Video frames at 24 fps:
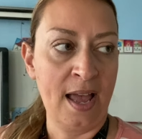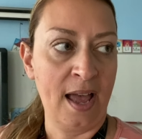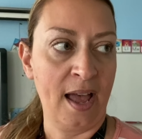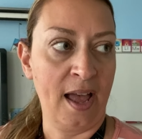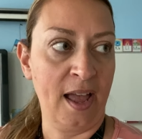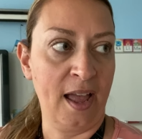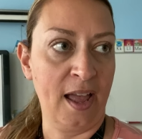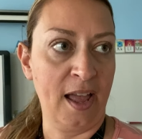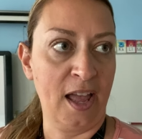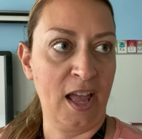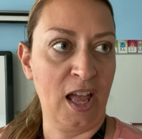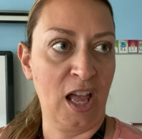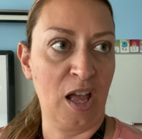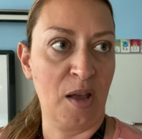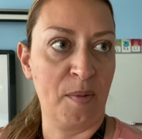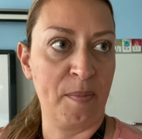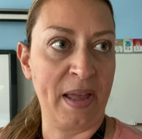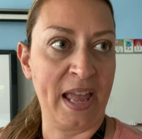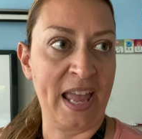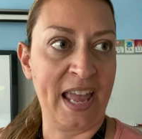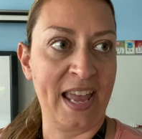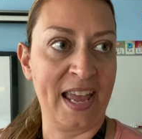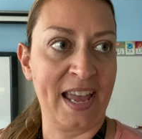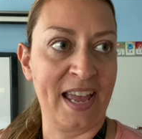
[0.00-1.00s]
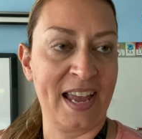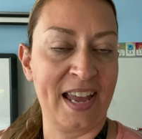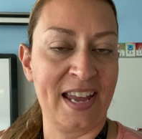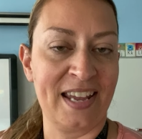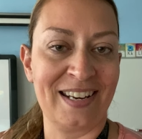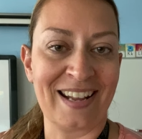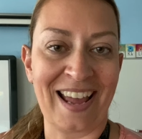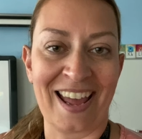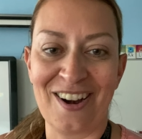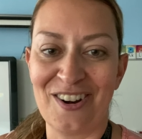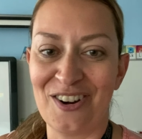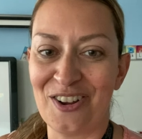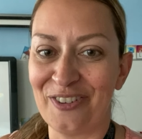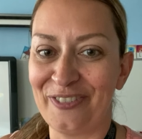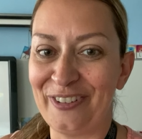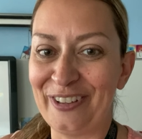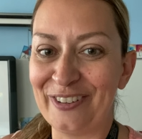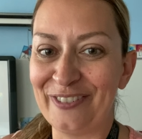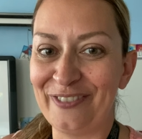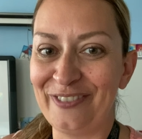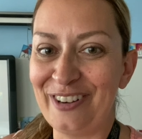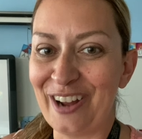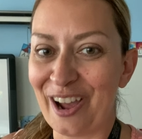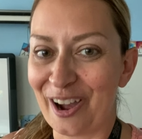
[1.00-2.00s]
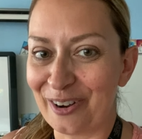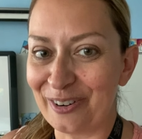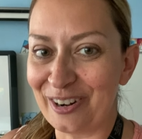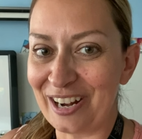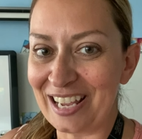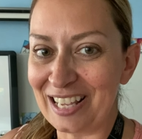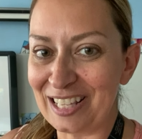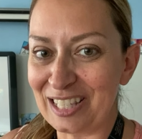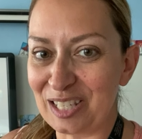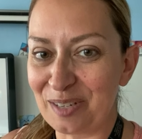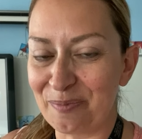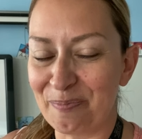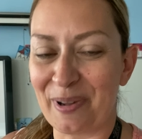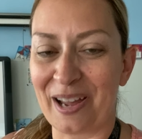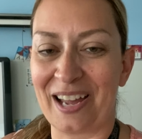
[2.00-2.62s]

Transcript: And I don't know if you've noticed,